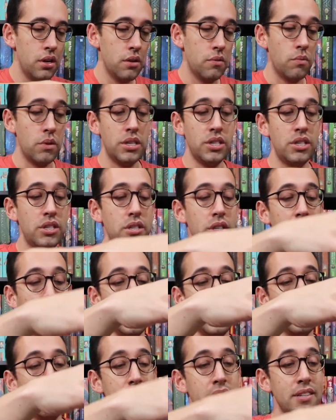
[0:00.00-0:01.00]
which
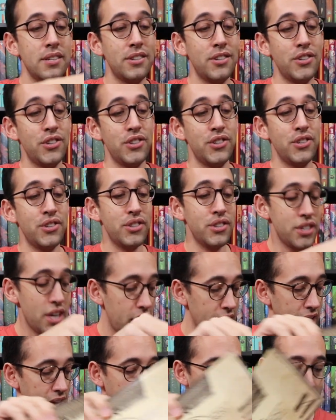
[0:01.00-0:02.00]
is
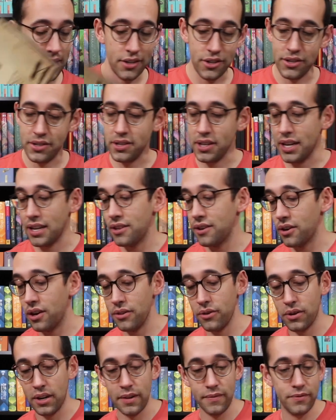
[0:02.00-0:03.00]
stunning, just like their
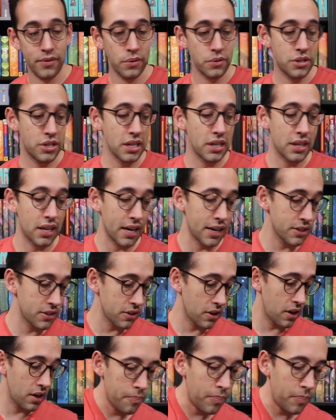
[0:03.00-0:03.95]
other info sheet that I saw.